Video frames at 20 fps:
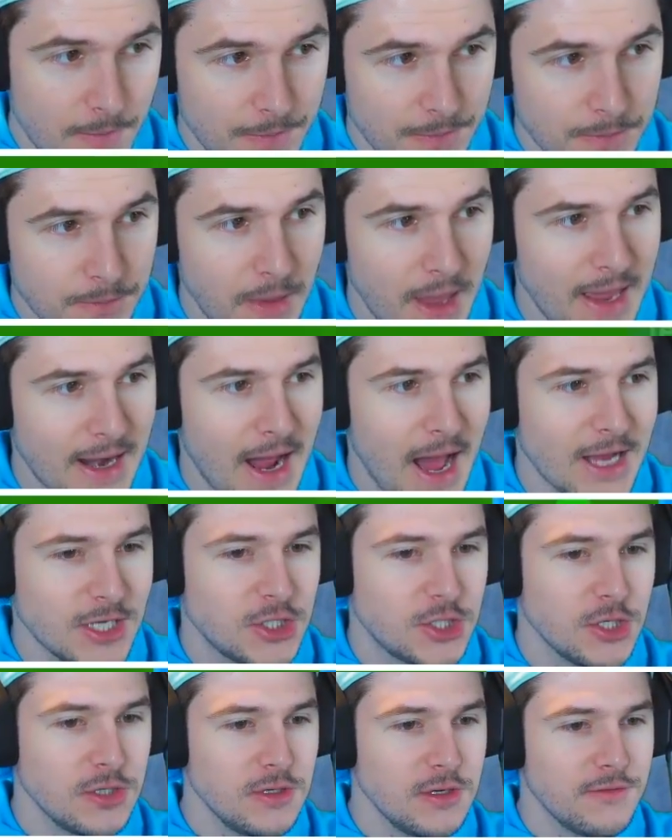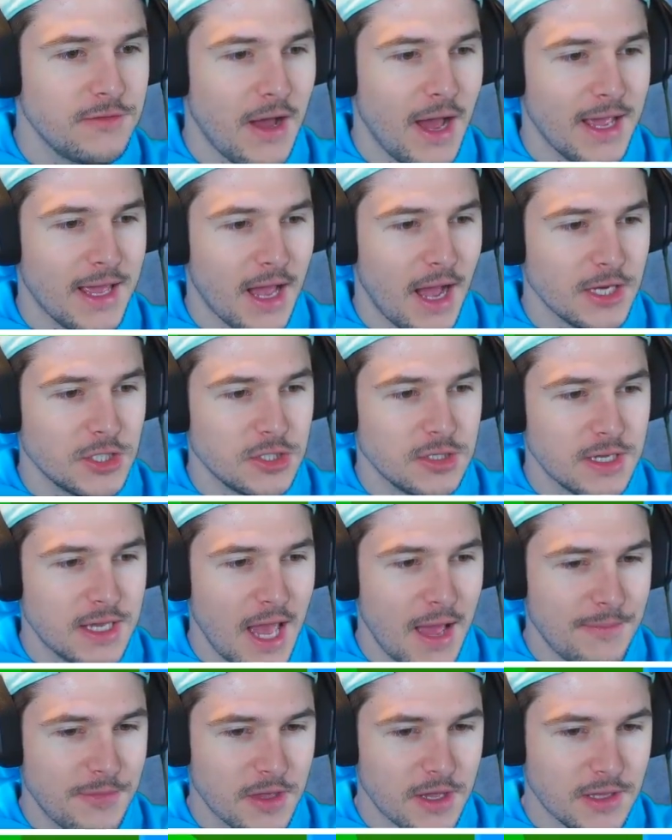Man, I shouldn't have, I, I should have
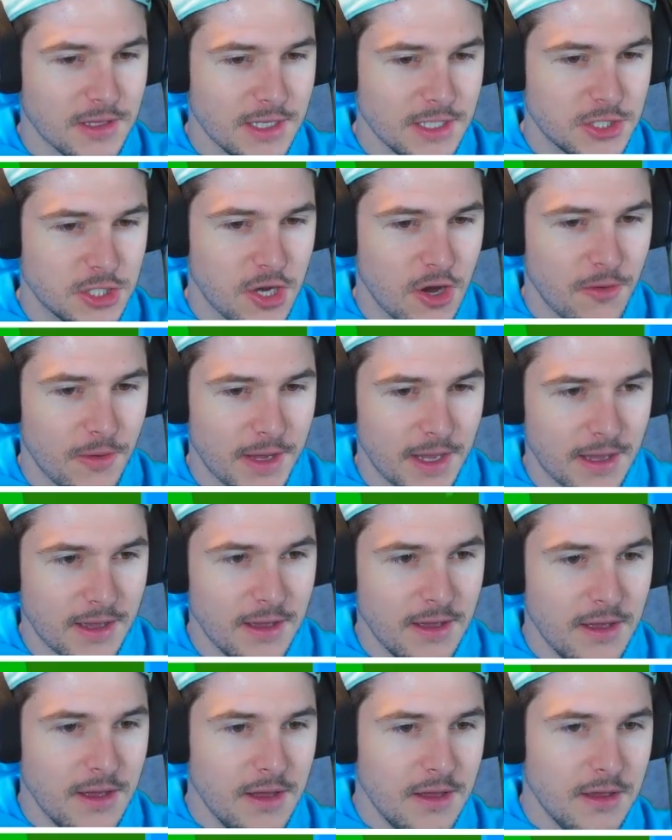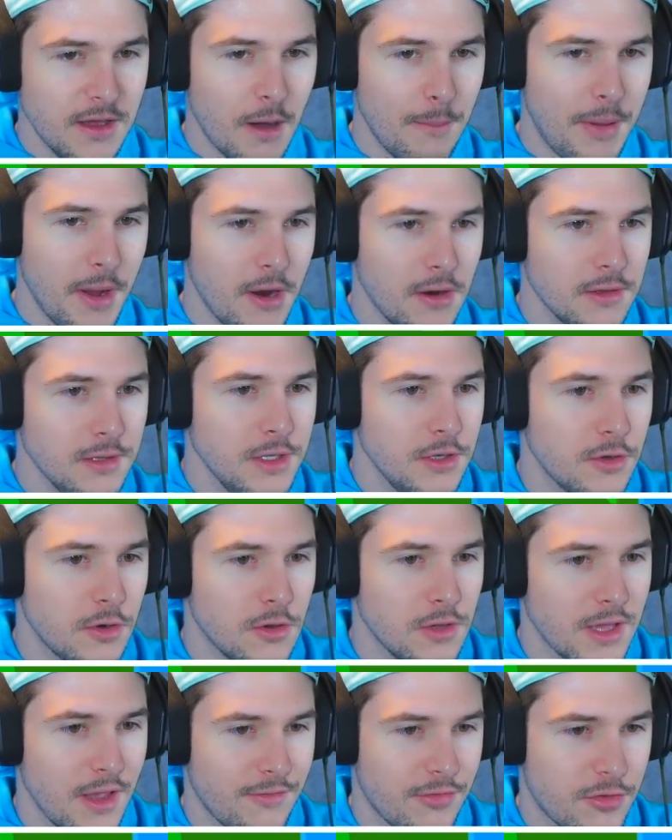kept the glitch going. Apparently you can
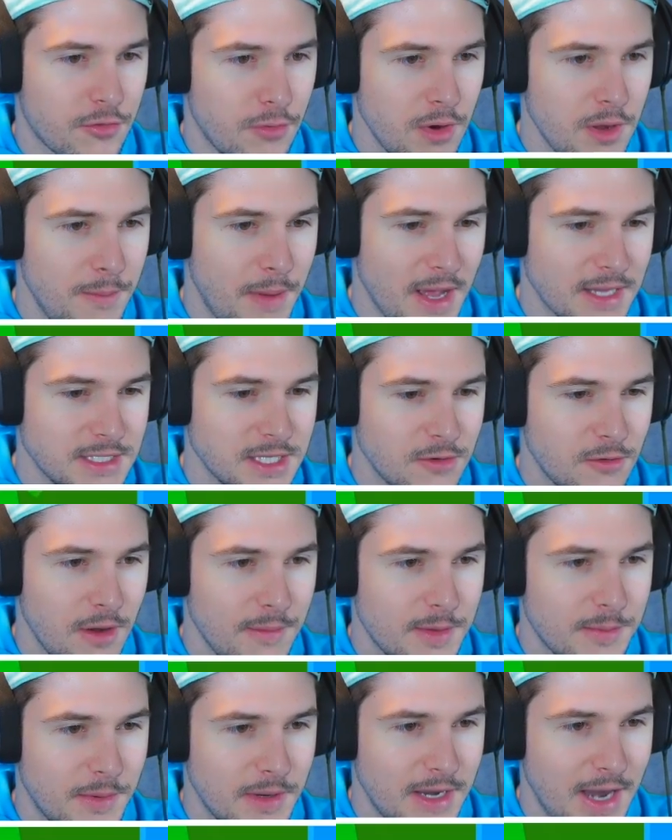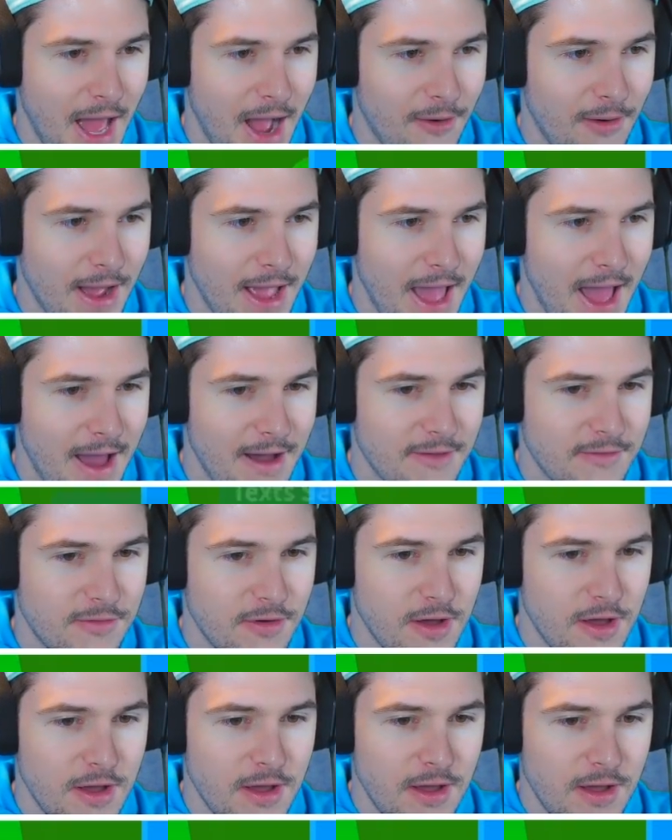only have three pets equipped, but now I have,
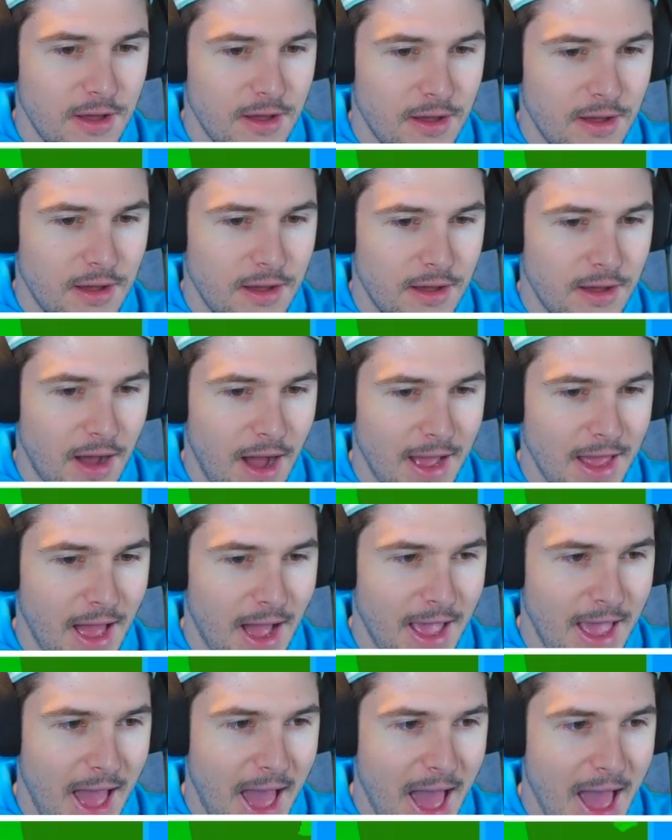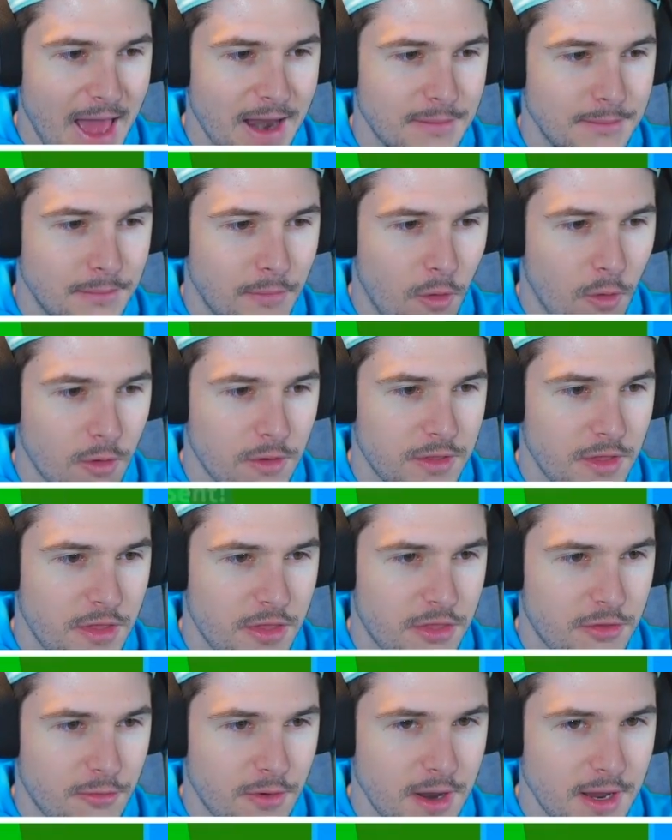I, I had more than
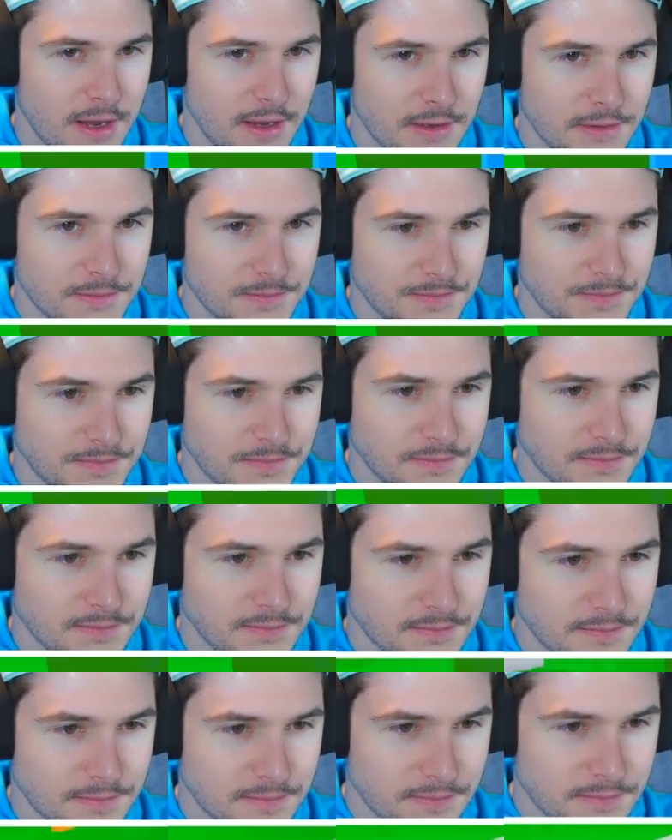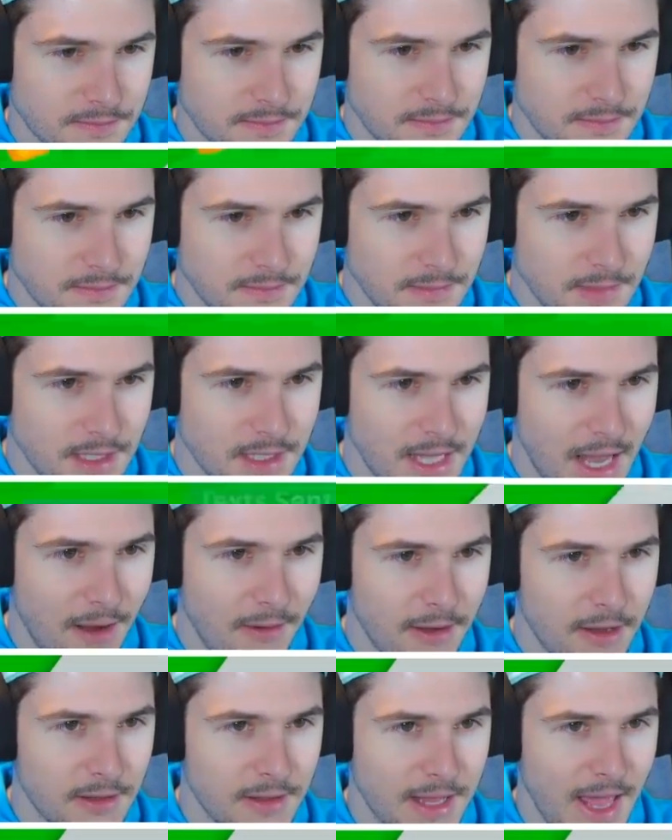three. Now
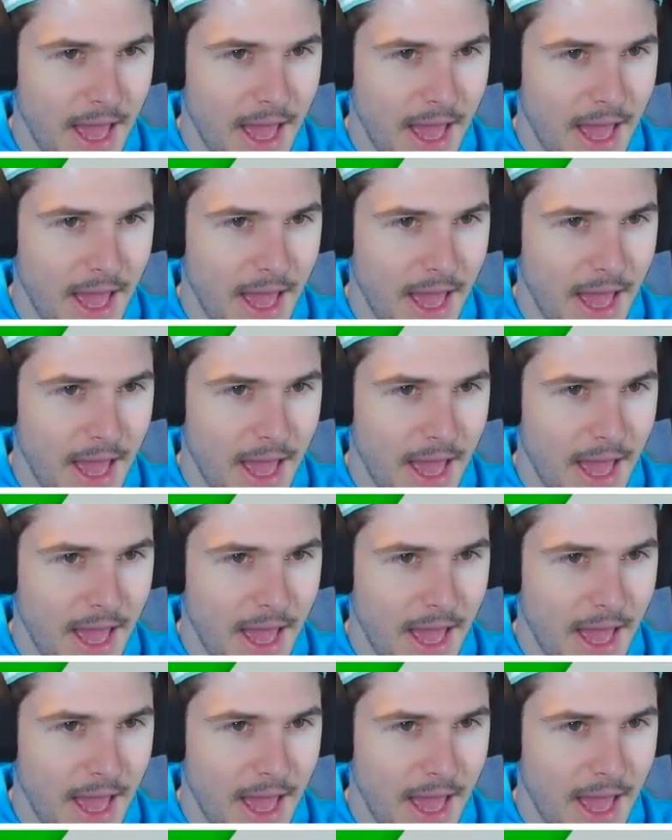I only